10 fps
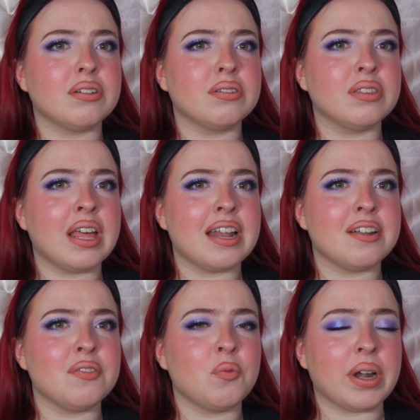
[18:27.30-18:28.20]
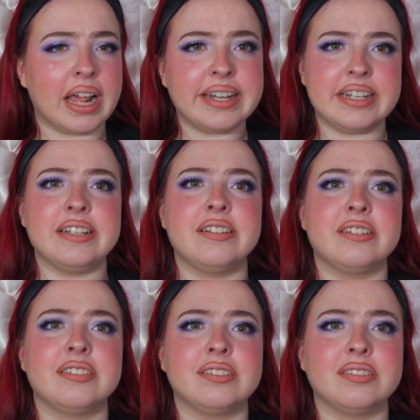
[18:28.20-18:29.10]
than what I did
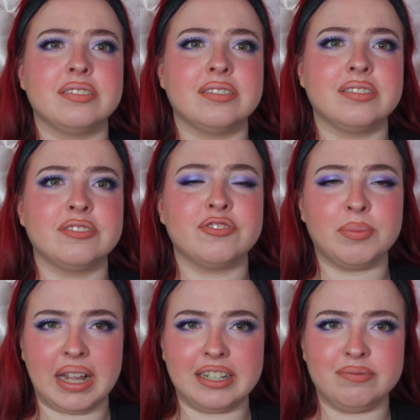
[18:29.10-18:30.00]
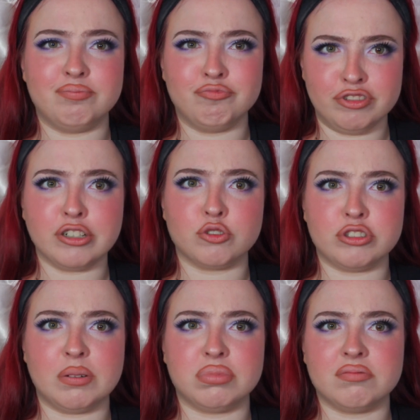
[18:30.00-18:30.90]
for my real trip?